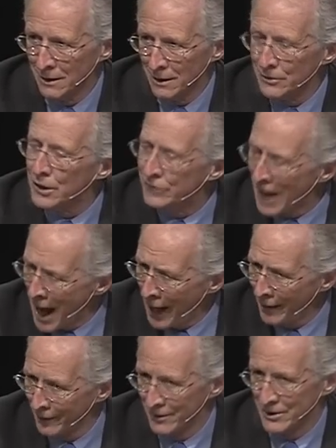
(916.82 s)

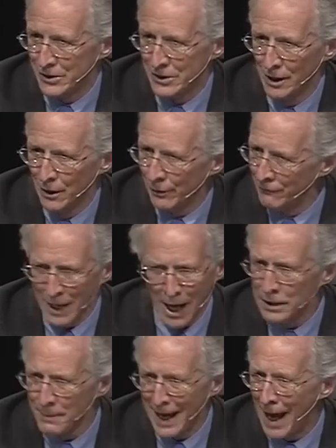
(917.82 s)
Desires, we haven't gotten
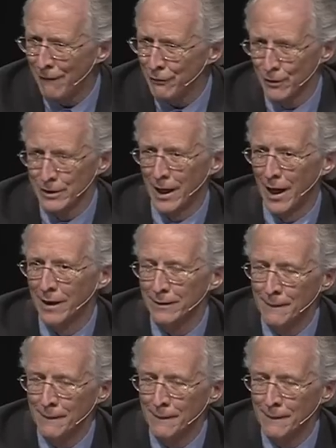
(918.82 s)
to behavior yet.